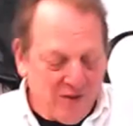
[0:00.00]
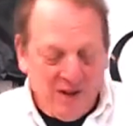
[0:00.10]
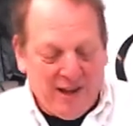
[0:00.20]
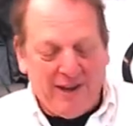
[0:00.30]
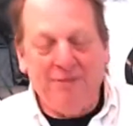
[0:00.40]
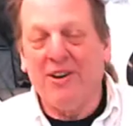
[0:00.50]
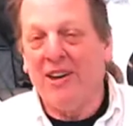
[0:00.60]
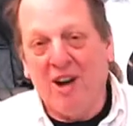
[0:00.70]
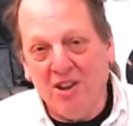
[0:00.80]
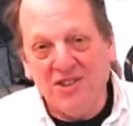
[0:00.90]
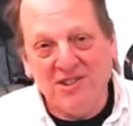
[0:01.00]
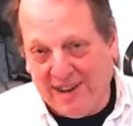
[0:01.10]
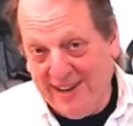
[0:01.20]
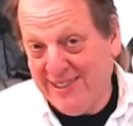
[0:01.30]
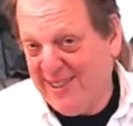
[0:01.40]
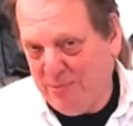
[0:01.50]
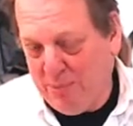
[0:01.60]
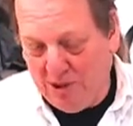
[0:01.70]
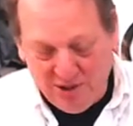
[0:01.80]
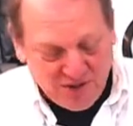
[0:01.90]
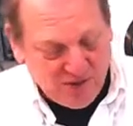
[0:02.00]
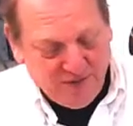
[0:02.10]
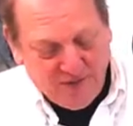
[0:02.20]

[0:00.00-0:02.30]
I forget all the science parts.